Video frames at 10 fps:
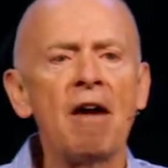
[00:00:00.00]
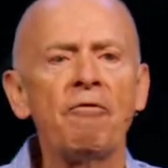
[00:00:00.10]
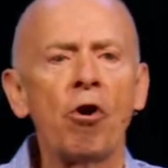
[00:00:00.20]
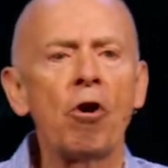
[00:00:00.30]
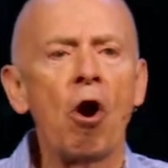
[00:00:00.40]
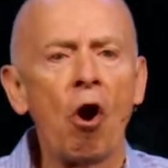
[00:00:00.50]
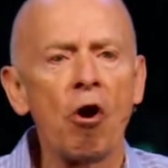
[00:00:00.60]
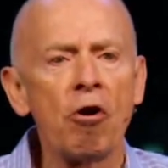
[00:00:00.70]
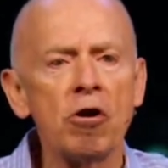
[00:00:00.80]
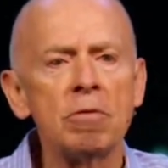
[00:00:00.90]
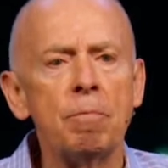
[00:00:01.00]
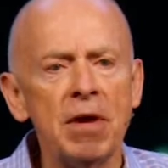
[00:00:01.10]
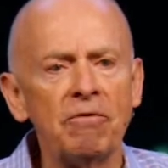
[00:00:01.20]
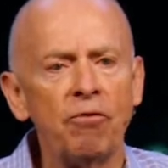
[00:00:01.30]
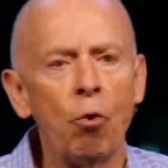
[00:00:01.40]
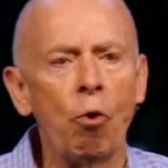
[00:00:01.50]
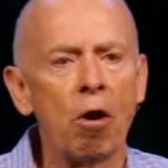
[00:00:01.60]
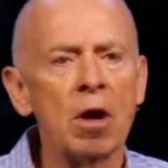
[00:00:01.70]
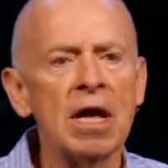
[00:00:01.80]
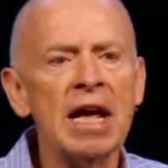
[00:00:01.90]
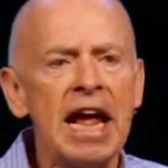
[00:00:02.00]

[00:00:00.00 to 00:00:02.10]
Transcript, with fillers: ever heard before.